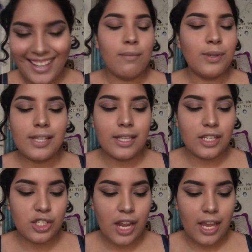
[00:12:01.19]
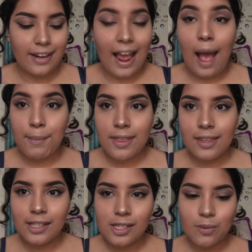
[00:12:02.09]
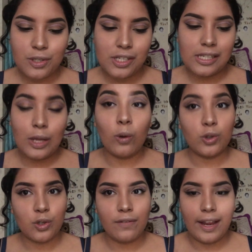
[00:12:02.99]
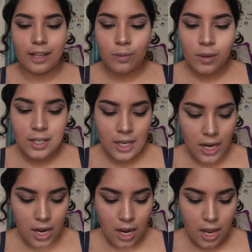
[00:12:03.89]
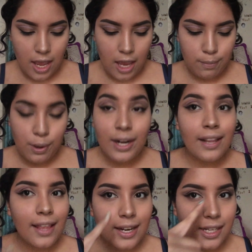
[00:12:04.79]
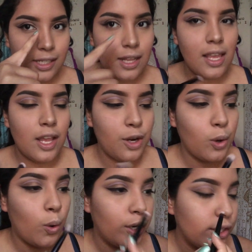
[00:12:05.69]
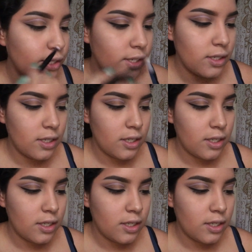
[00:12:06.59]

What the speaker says: I'm using the shade Amethyst, which is the ultraviolet one, and putting that in the inner corners.